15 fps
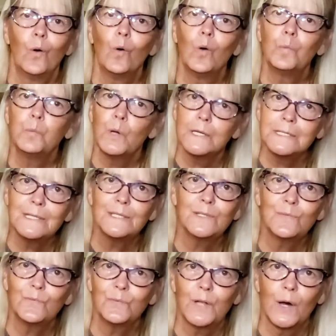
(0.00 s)
or pressing
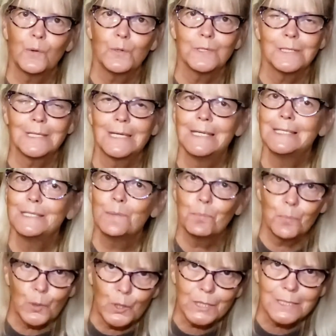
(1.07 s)
some flowers in
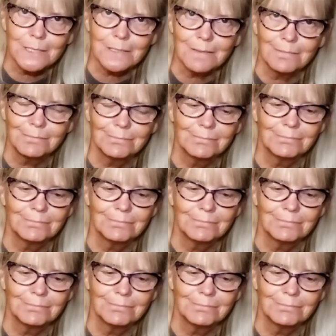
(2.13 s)
some books.